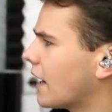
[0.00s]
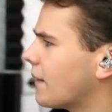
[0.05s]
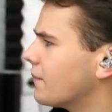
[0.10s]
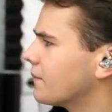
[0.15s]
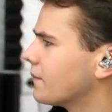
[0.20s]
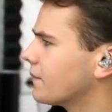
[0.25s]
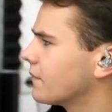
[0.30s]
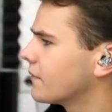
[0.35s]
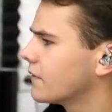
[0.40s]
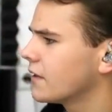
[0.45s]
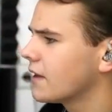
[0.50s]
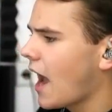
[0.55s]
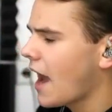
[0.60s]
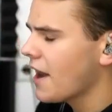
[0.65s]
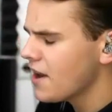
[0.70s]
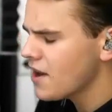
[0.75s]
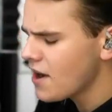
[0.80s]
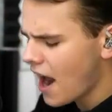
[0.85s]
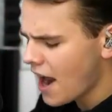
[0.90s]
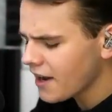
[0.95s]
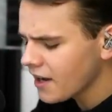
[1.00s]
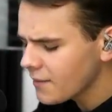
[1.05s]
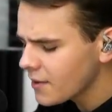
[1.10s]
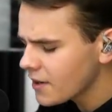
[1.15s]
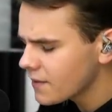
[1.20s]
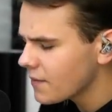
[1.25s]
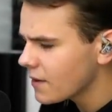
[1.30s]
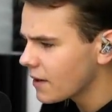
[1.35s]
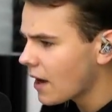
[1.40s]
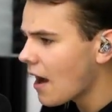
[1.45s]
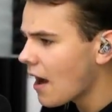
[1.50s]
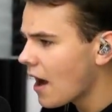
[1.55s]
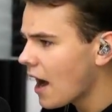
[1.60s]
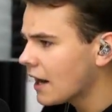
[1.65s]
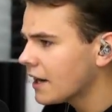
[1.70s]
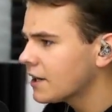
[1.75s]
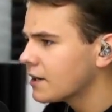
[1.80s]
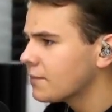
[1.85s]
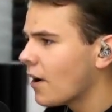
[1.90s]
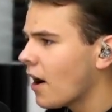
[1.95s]
Okay. I need a bit of a...
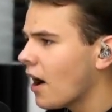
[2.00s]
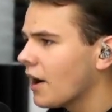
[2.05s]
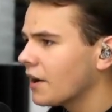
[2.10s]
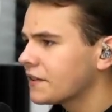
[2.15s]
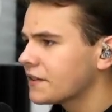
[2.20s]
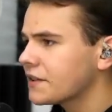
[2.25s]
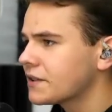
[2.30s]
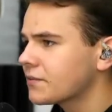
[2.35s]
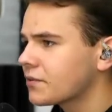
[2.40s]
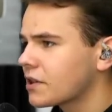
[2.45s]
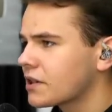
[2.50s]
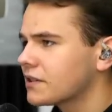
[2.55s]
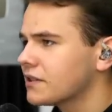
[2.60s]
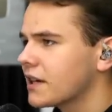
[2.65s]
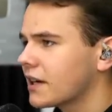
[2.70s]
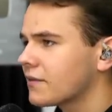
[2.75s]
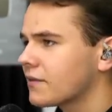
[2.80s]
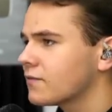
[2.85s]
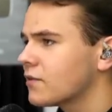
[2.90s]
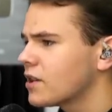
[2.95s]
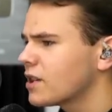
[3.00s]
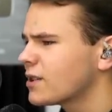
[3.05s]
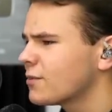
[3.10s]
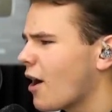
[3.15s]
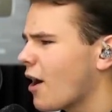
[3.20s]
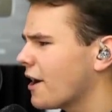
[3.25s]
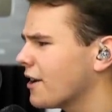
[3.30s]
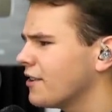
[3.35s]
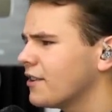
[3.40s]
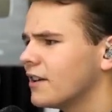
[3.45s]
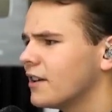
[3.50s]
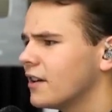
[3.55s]
I need to pause this for a second. First of all,